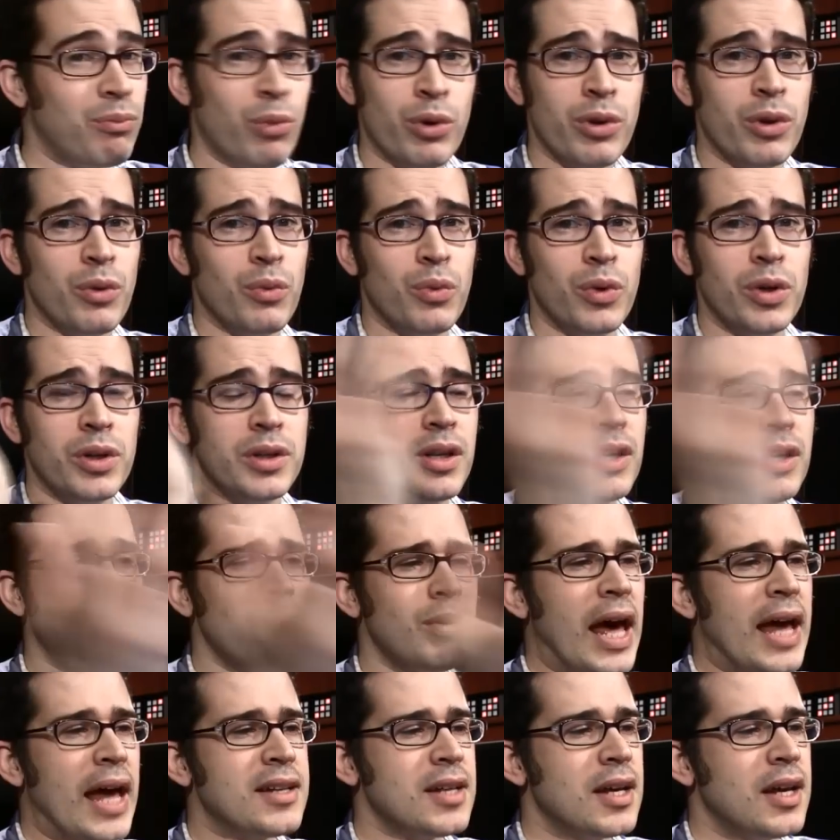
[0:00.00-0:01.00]
more than willing to
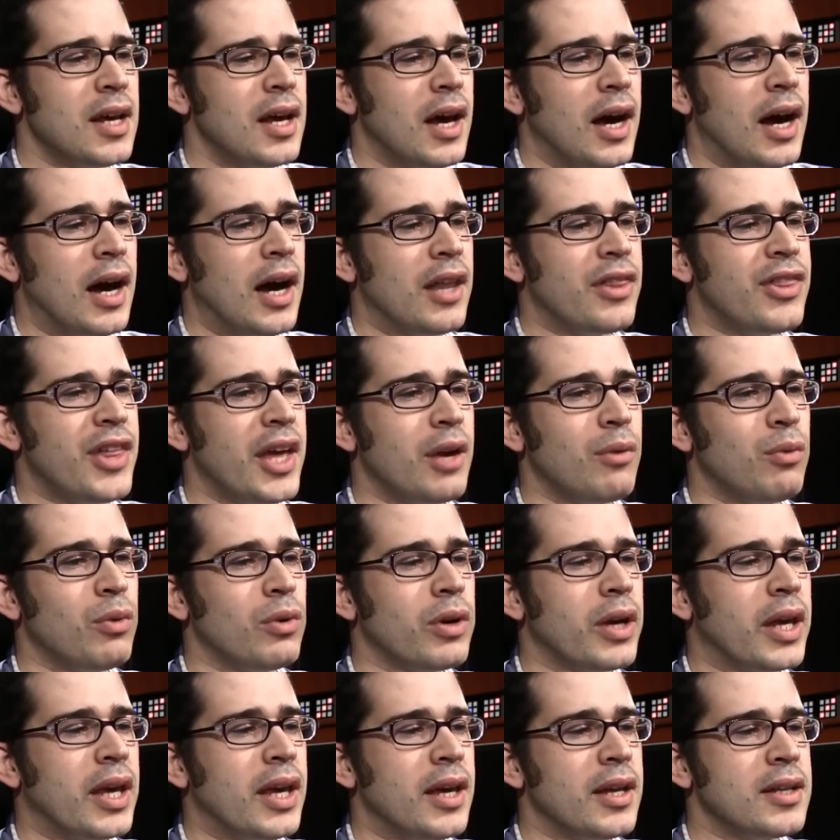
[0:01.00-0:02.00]
do that. They
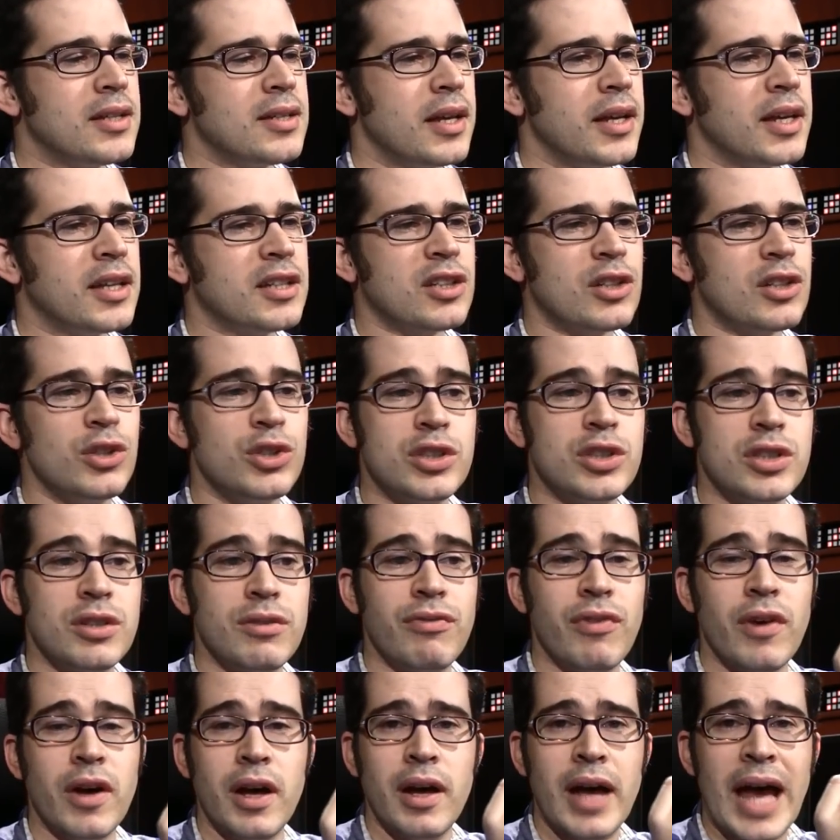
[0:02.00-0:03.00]
will get
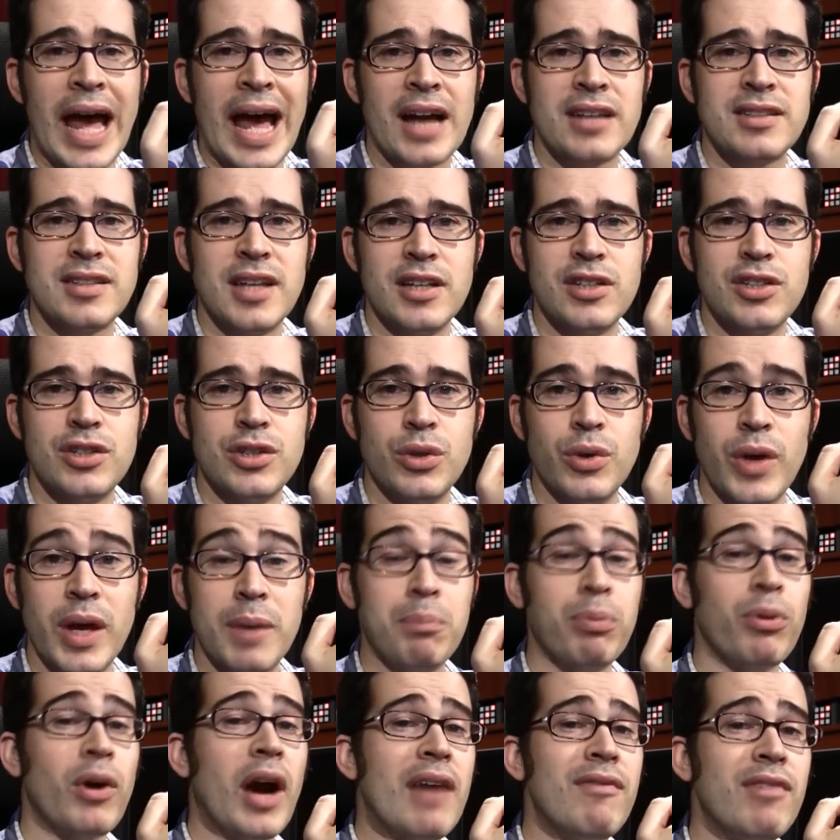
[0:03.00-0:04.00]
exclusive access to
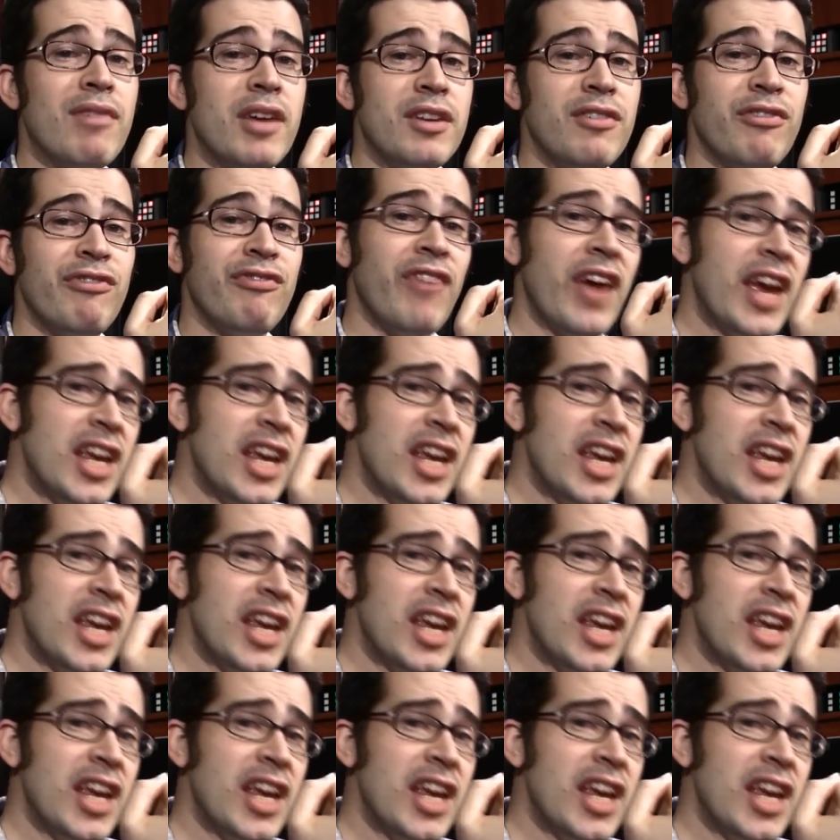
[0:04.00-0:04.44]
a private